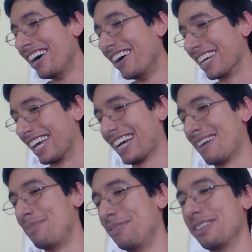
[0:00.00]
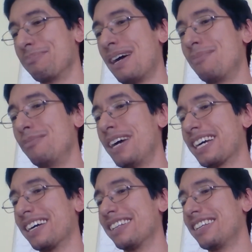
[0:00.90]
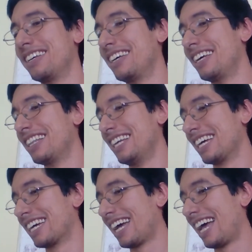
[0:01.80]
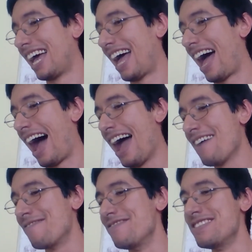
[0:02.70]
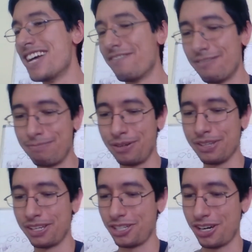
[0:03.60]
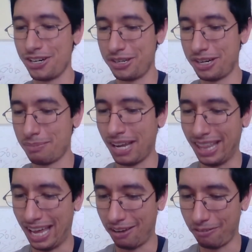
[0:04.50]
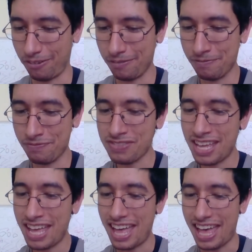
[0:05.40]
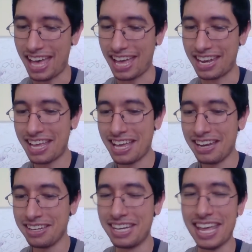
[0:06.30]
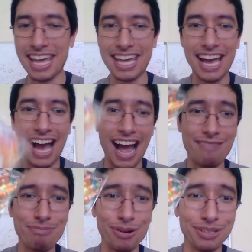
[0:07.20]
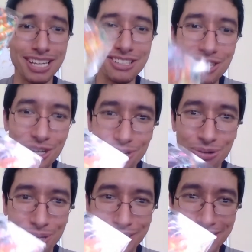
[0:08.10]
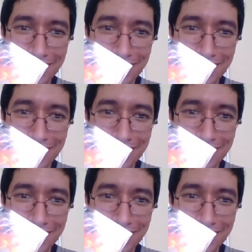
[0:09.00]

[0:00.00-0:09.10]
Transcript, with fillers: okay, I gotta pull this bad boy back up. Like, I have never pulled a Charizard in my life. And today I've pulled two.